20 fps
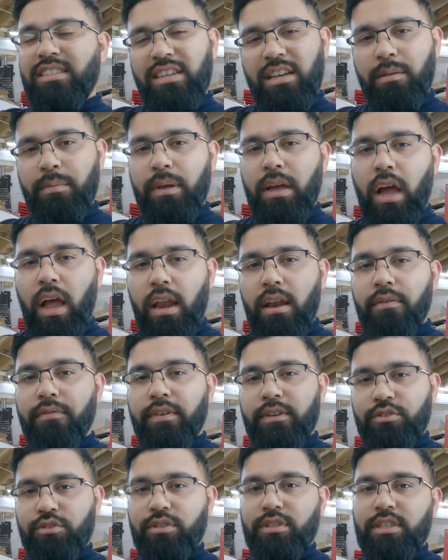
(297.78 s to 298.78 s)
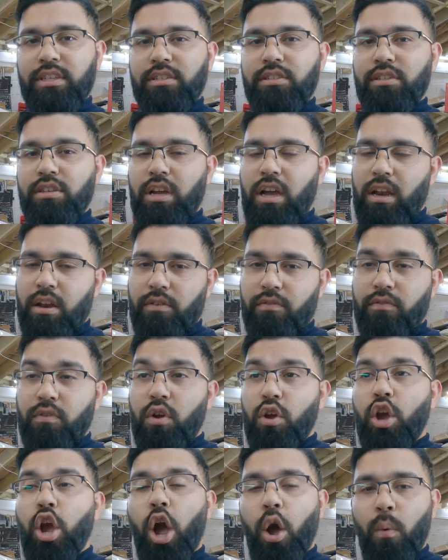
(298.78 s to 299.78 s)
is going to be kind of interesting to kind of
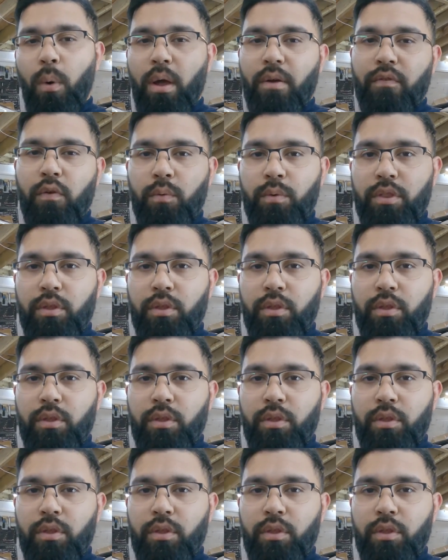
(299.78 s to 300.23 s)
go over